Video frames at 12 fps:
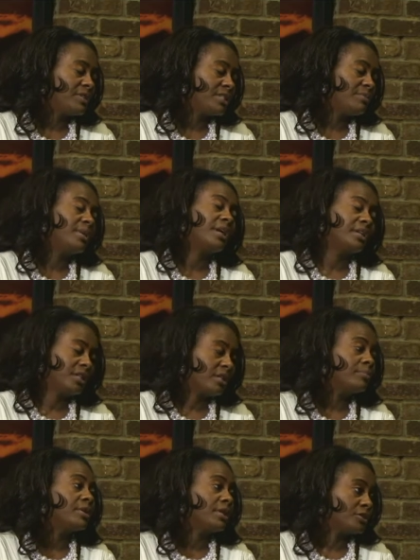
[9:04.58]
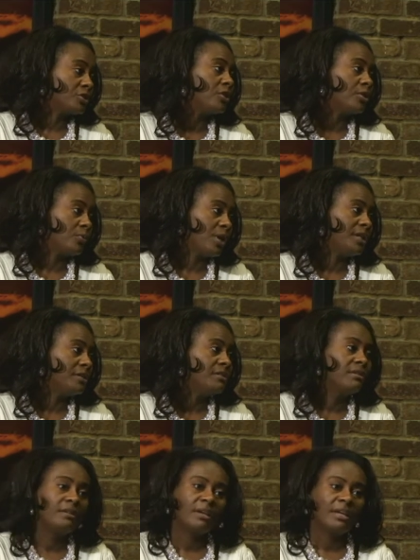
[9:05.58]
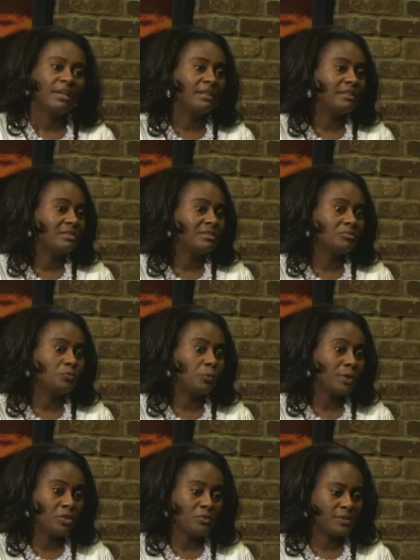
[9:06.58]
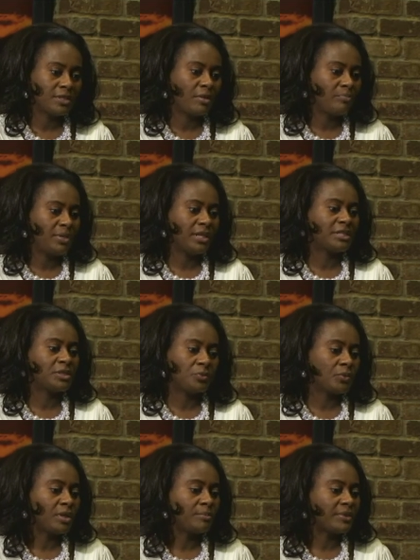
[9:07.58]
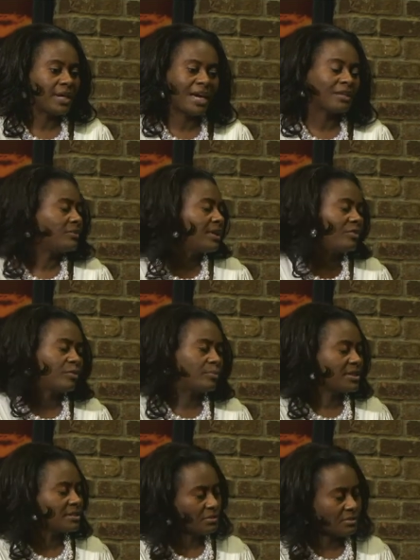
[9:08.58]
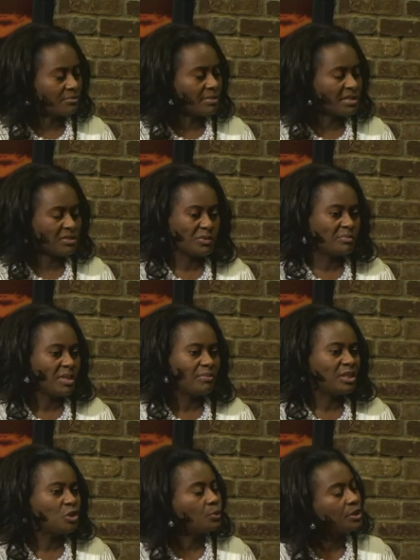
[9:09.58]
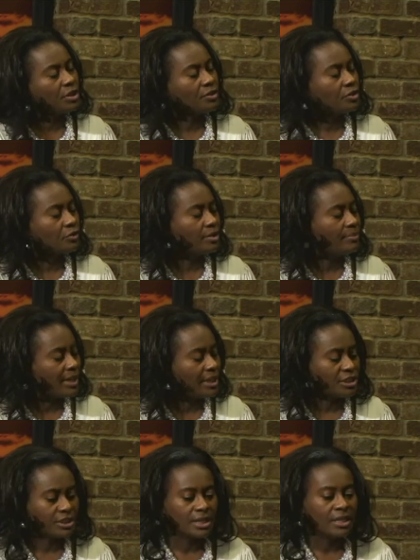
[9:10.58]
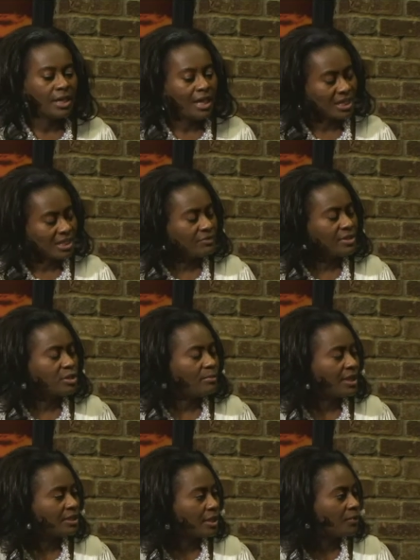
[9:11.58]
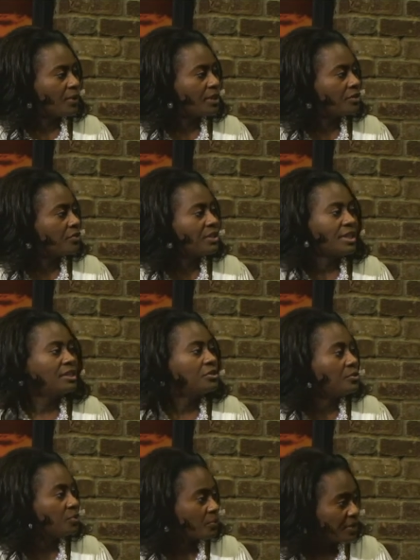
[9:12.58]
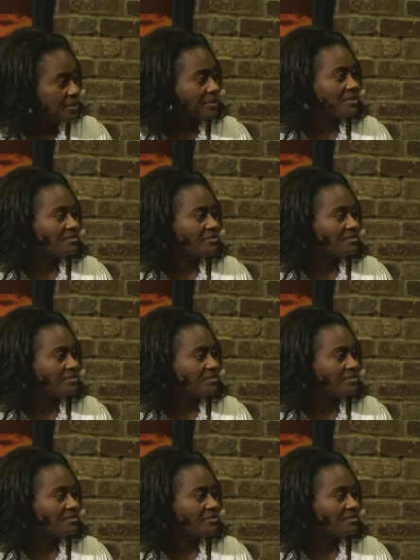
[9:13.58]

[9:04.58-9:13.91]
to me, I get up and I start writing. And when you see a big script, I don't have a big script. My script may be 20 or 30 pages. I give it to my director and they do the rest.